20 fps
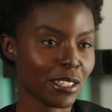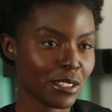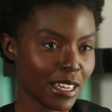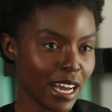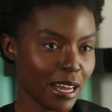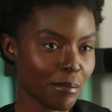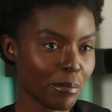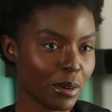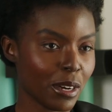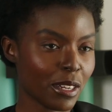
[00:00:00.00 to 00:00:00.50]

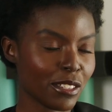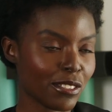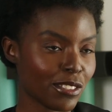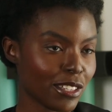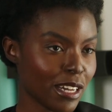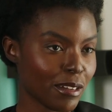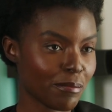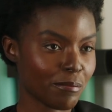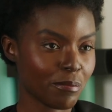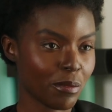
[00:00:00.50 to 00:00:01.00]
that burns
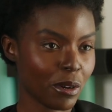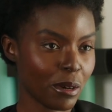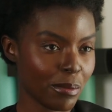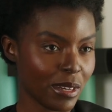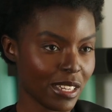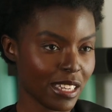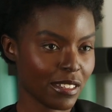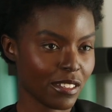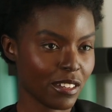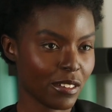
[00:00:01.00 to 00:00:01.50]

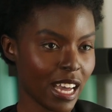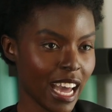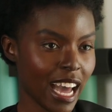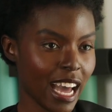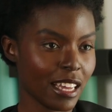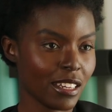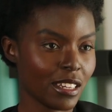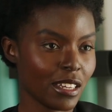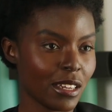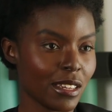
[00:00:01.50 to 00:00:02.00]
conformity to
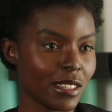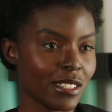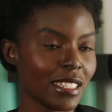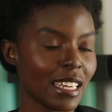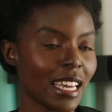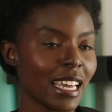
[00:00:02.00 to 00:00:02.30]
ashes